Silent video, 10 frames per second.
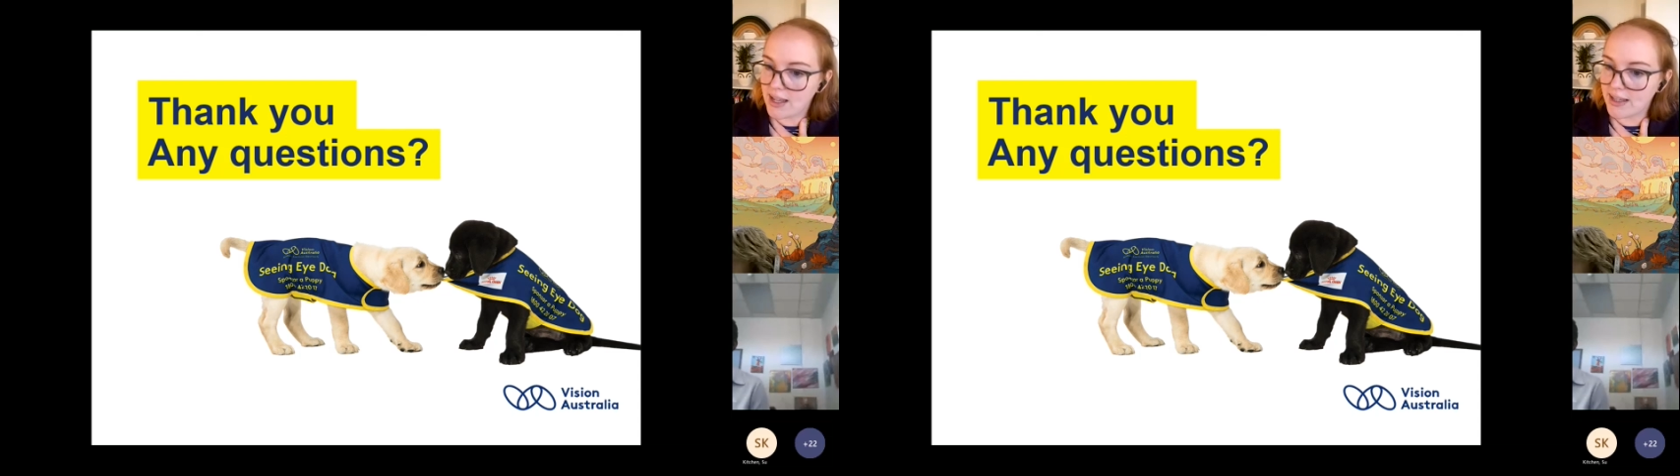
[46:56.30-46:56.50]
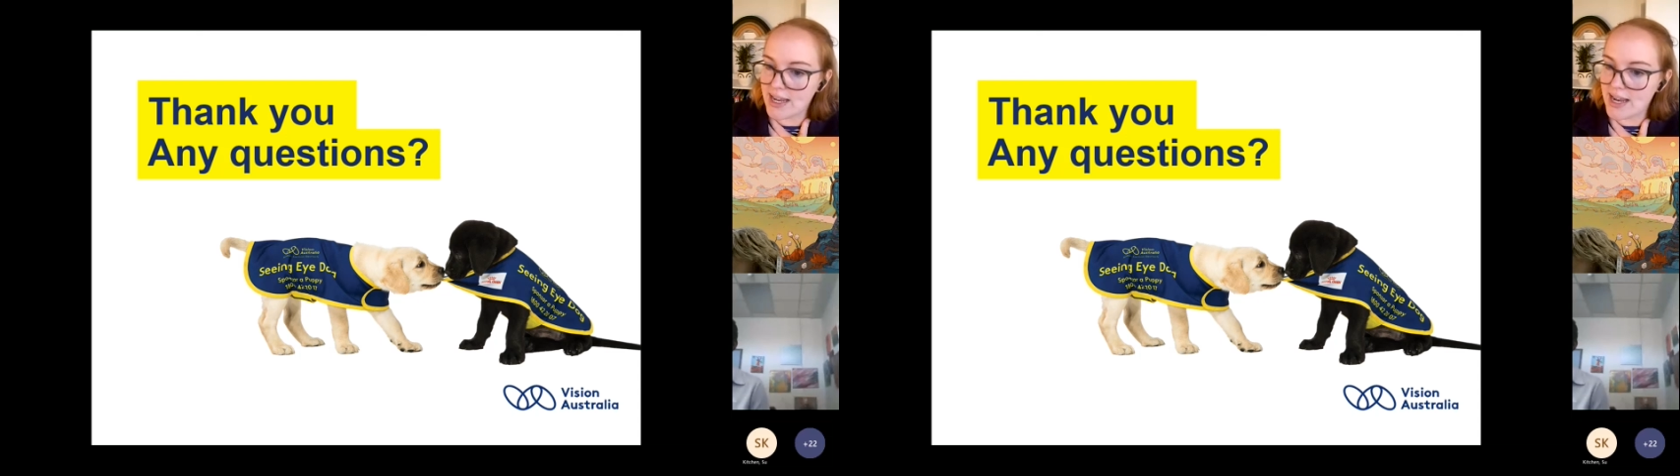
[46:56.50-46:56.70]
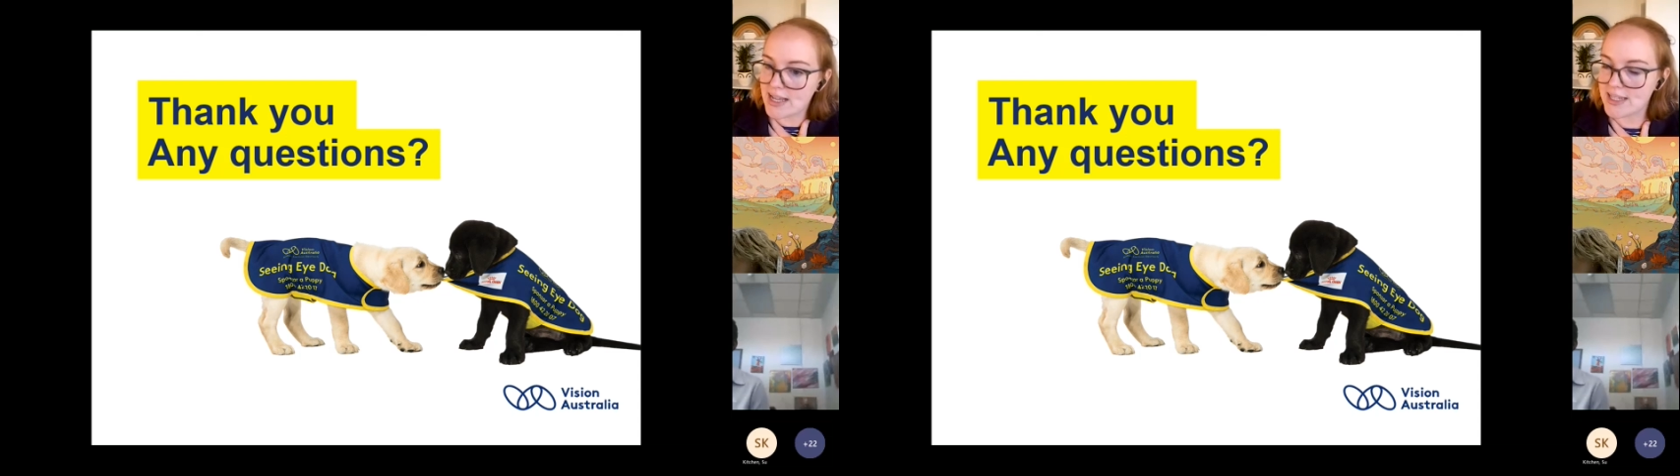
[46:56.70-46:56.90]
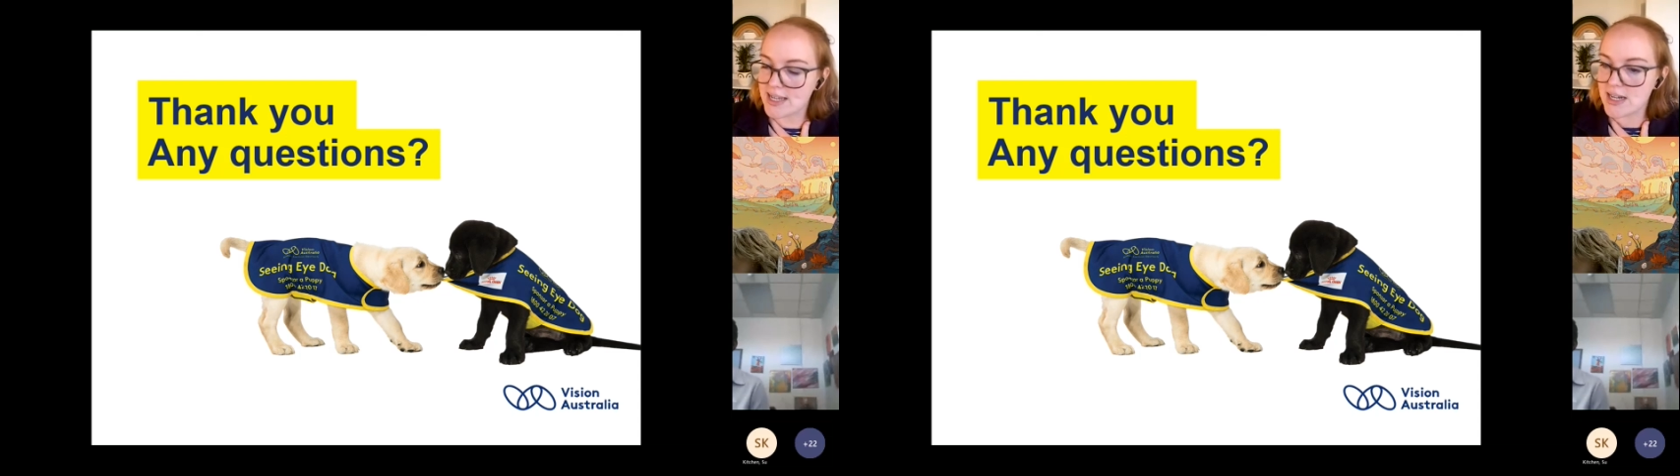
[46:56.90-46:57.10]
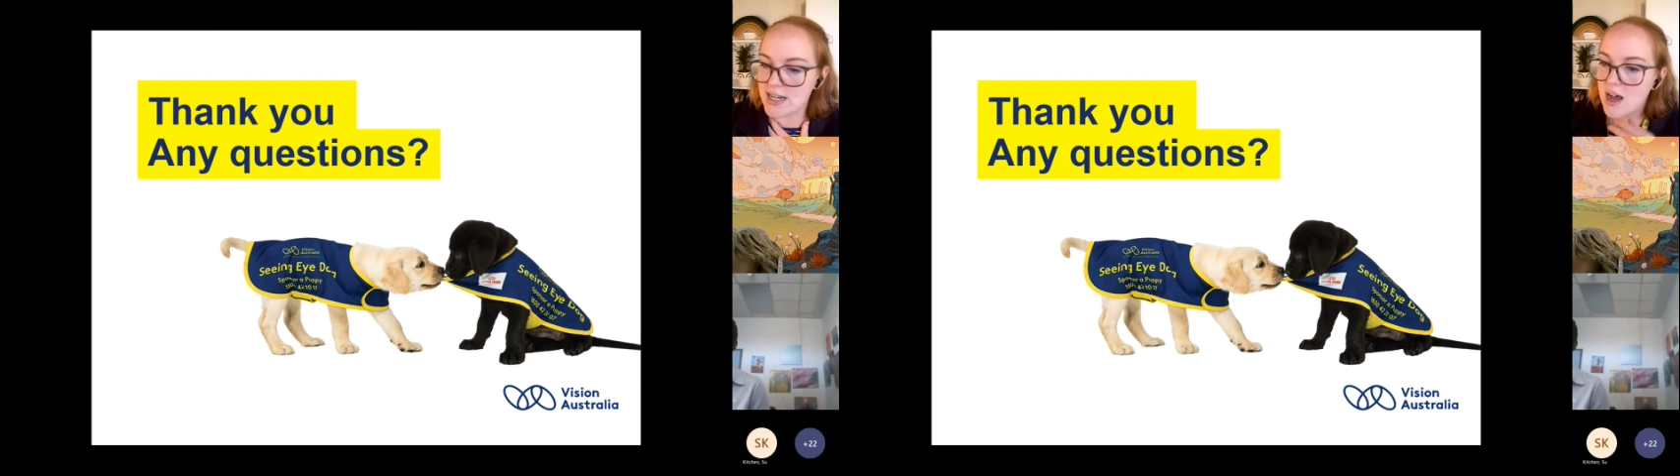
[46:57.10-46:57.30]
Elliott
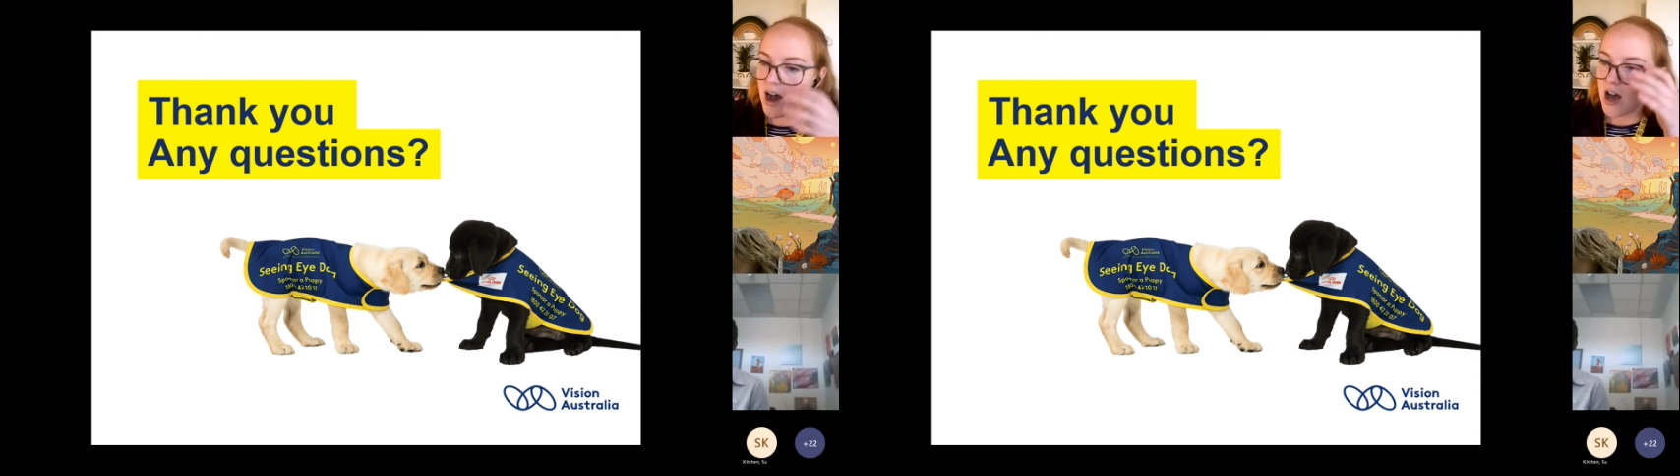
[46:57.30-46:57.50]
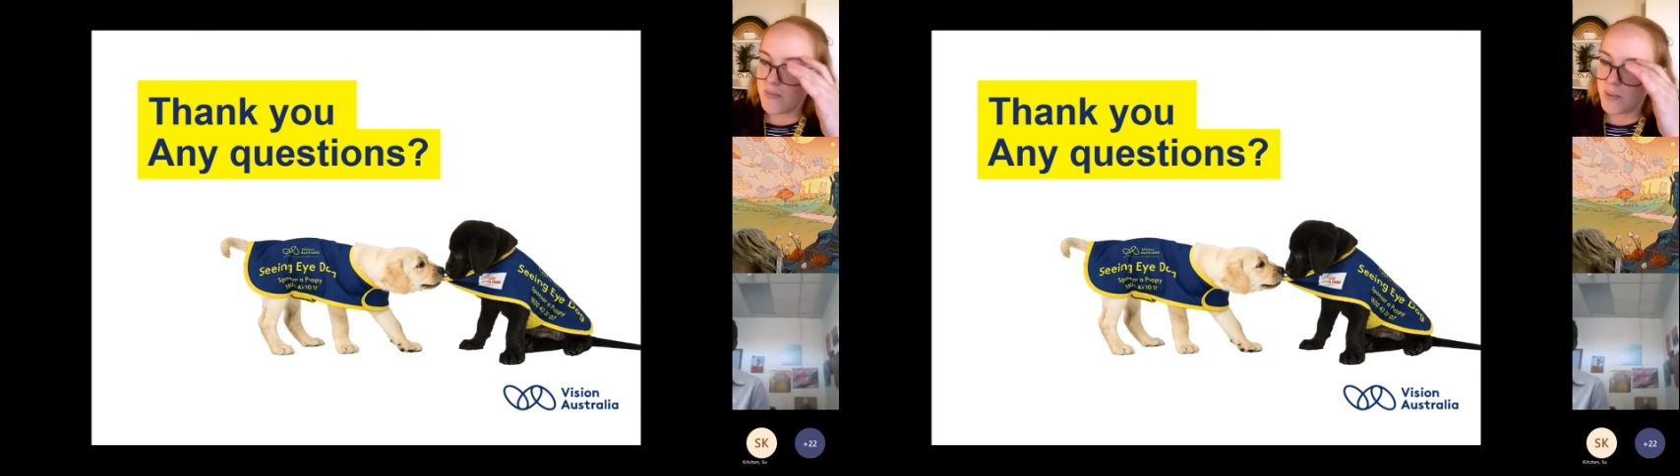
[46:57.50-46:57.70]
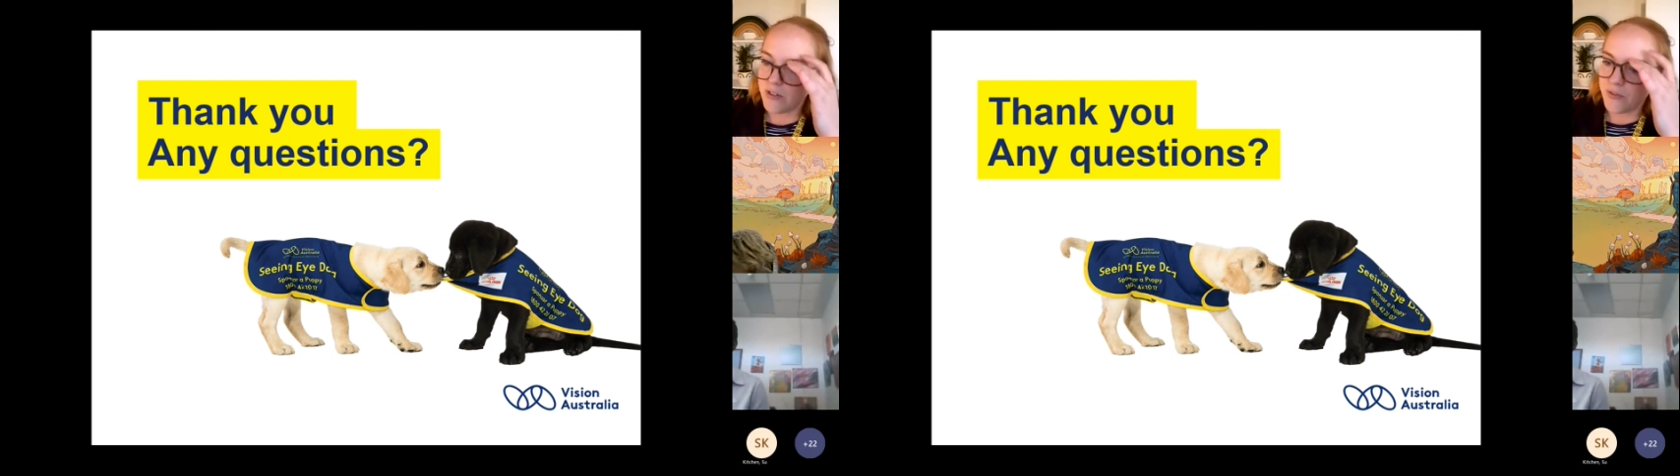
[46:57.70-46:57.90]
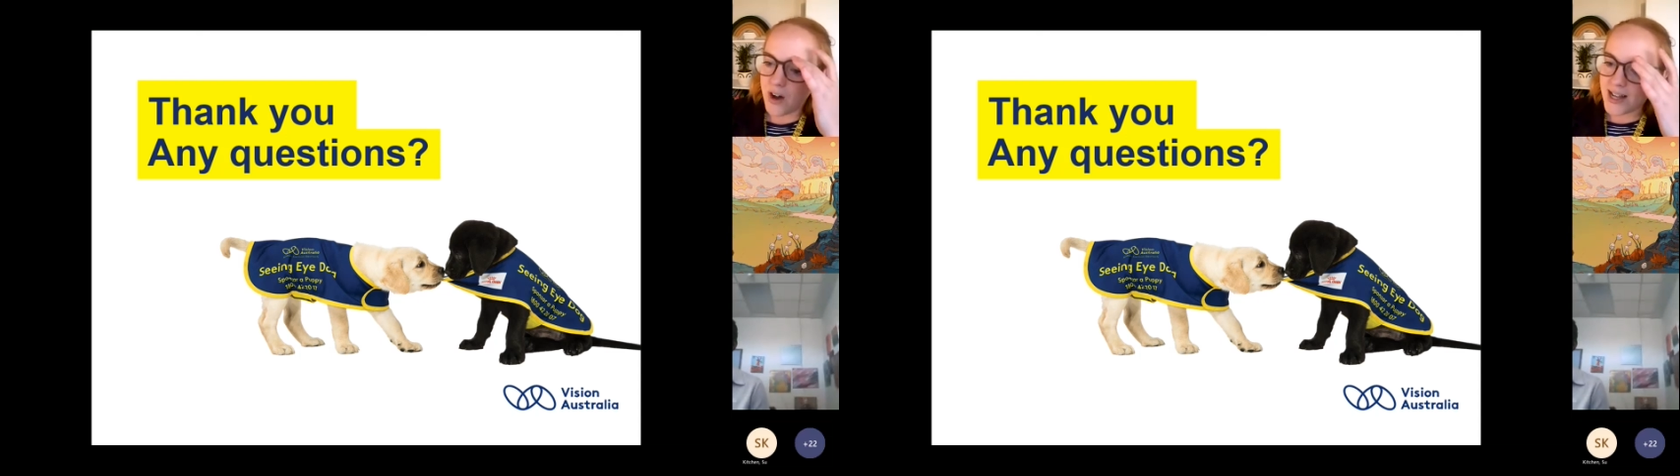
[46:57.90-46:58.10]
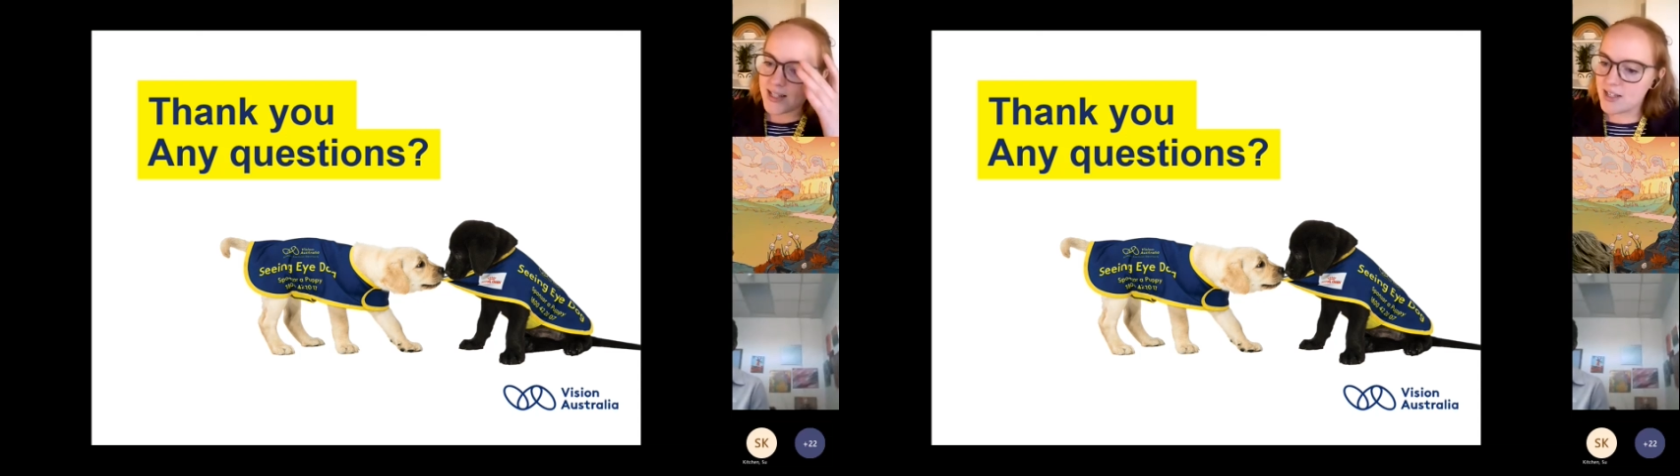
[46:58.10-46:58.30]
has said, I've been
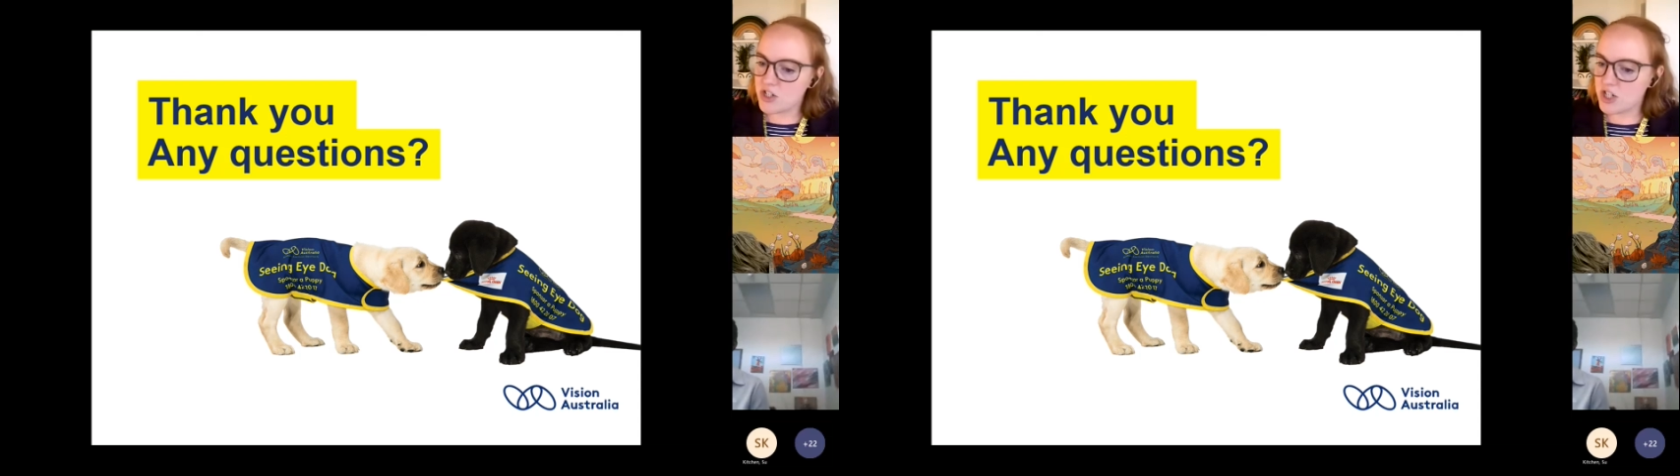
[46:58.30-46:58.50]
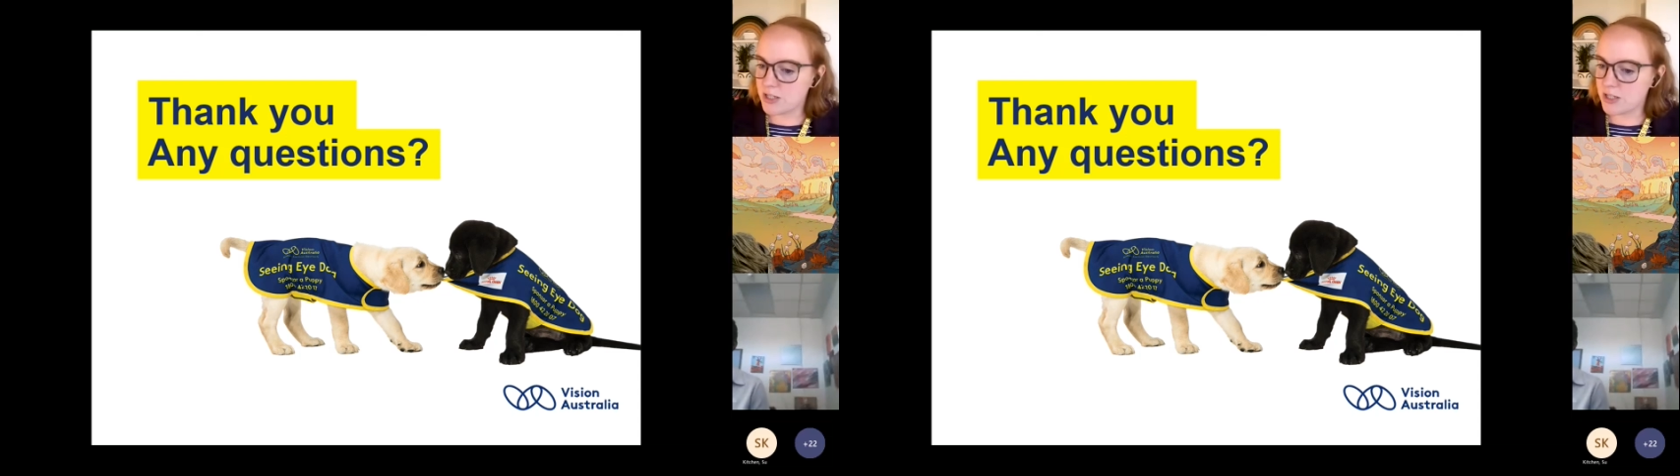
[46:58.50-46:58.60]
advised